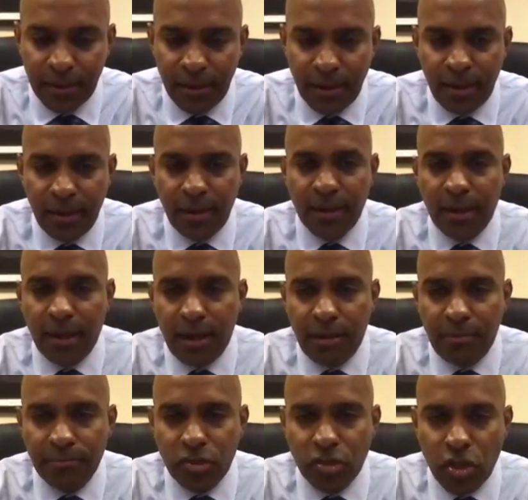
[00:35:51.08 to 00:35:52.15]
Um,
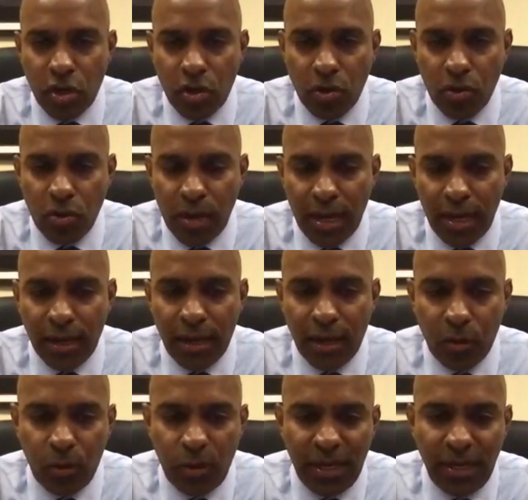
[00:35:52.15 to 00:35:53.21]
so uh, we it's
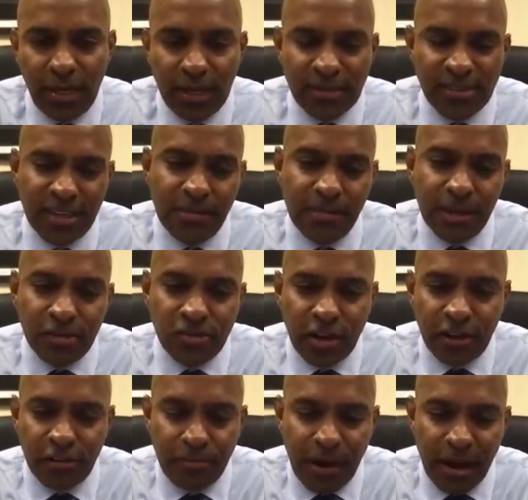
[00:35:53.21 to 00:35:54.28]
an administrative
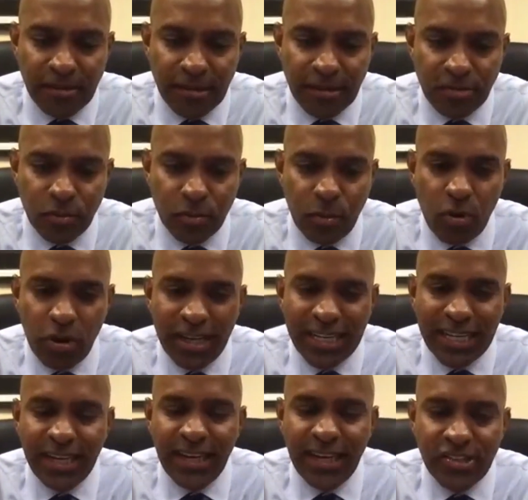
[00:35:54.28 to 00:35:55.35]
process. We wanted to initiate.
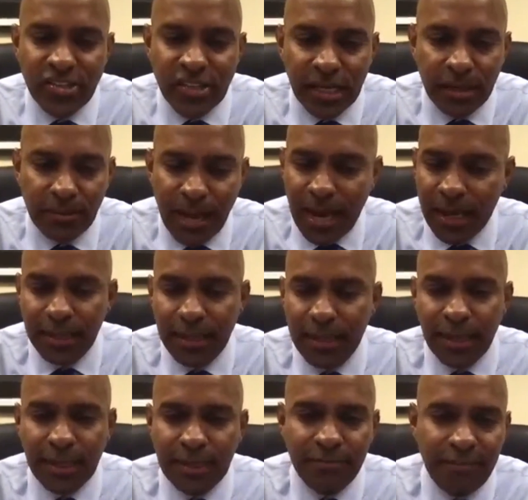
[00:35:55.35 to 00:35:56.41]
I'm not going to get flat
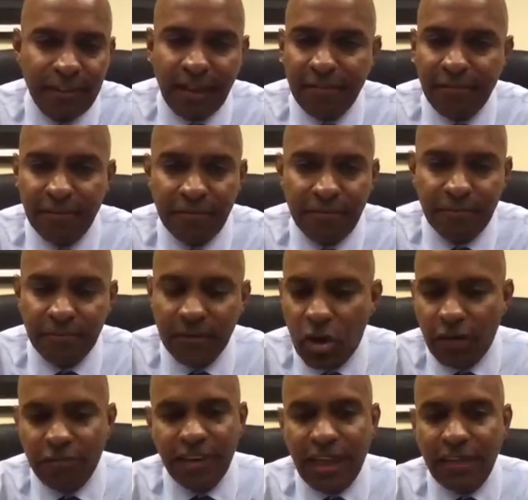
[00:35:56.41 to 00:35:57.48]
caught
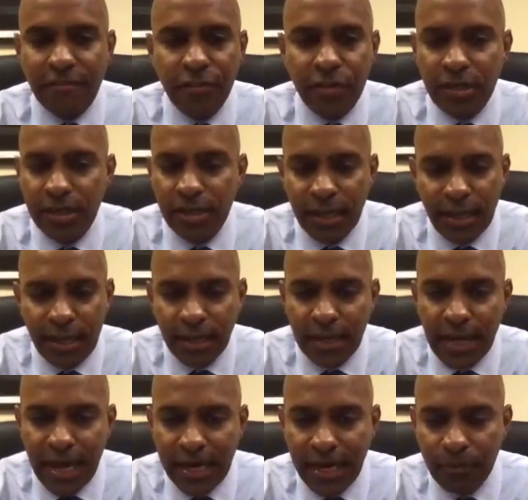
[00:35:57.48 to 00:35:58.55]
flat-footed, not able to
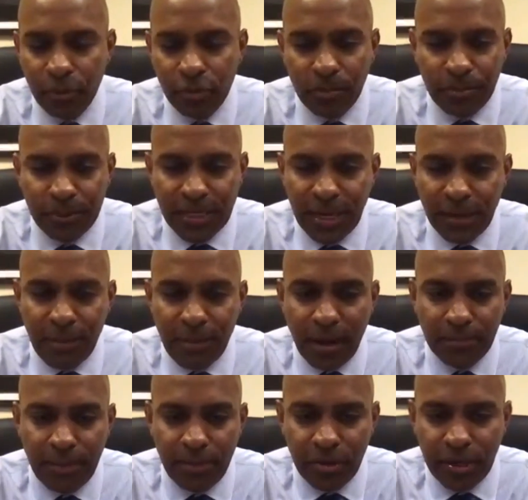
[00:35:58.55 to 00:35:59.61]
protect my community,
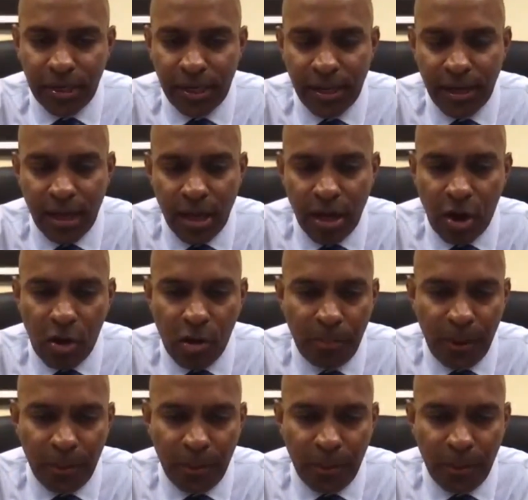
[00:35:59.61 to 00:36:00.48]
all people who live